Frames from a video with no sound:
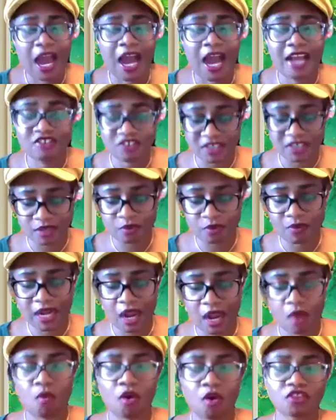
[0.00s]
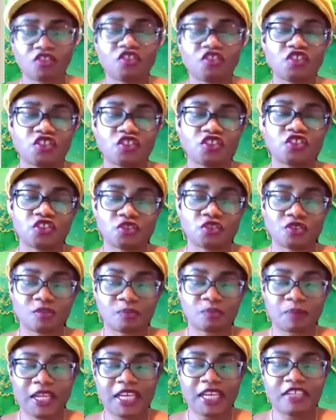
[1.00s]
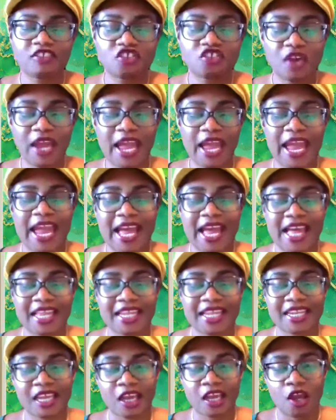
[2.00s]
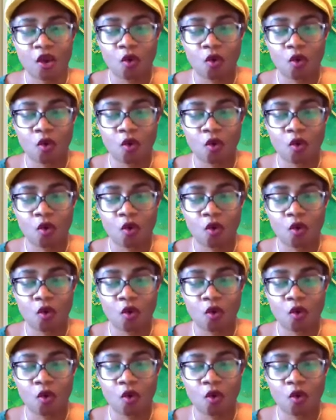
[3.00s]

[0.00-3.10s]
I want you to do is place your hand